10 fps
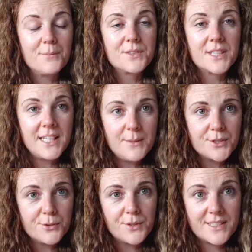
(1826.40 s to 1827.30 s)
Keep
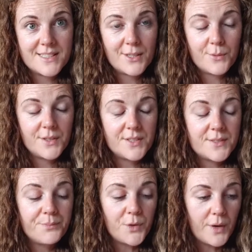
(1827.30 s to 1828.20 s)
doing it. Stick with it.
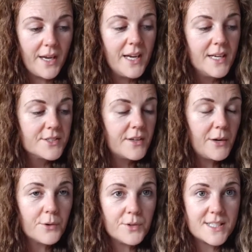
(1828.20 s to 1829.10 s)
Okay, so now
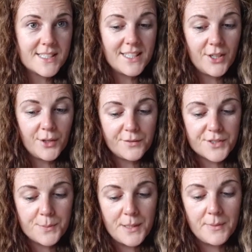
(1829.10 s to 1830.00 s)
we're going to send love
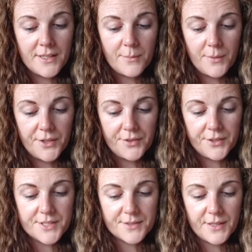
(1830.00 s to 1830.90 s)
to people that are bothering
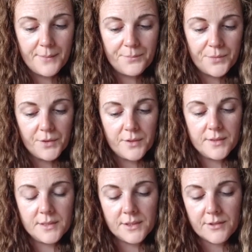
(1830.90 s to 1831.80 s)
us. Okay, I'm going
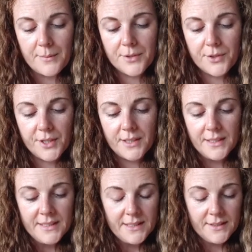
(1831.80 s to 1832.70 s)
to grab an oil.
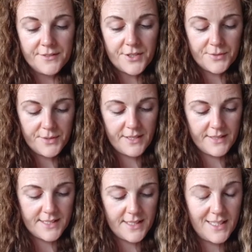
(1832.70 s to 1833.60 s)
The first one here I
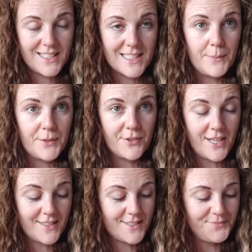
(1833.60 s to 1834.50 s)
see is lemongrass.